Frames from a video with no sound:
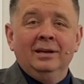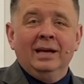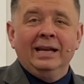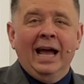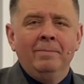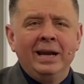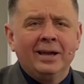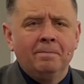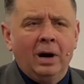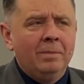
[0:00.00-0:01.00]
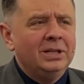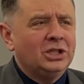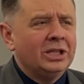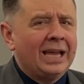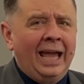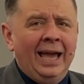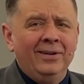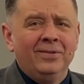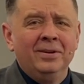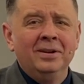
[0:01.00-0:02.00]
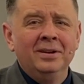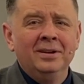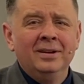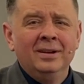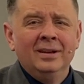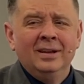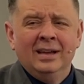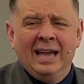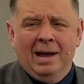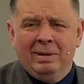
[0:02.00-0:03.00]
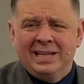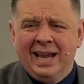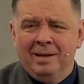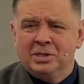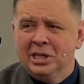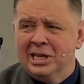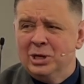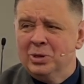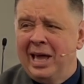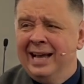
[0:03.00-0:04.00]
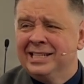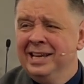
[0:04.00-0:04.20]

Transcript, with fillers: And how many compartments do they have? How many times do they do that?